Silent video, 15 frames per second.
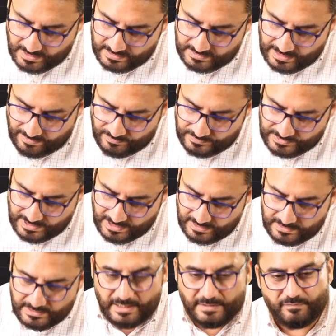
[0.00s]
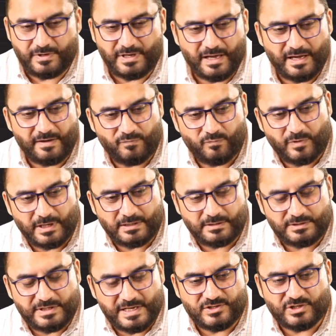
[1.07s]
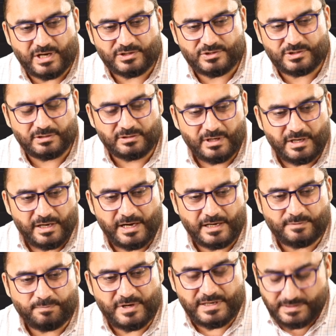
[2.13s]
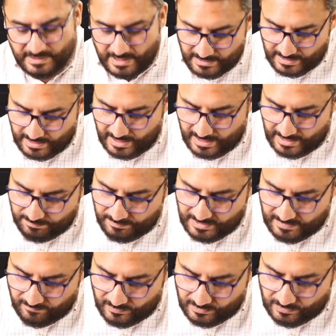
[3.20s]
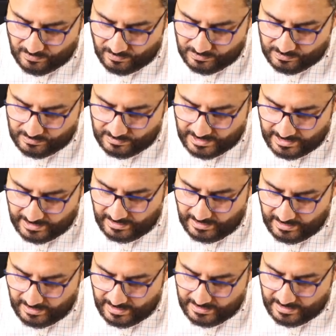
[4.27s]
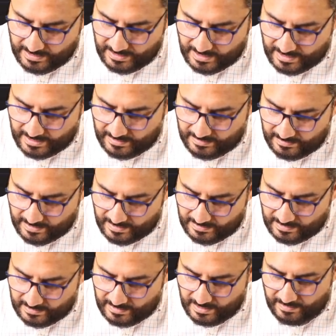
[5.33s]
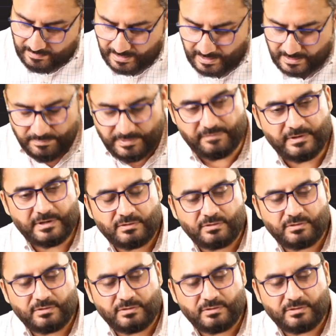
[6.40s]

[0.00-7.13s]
Now you see that we have one T junction. It means that A and B would go here, and A and B will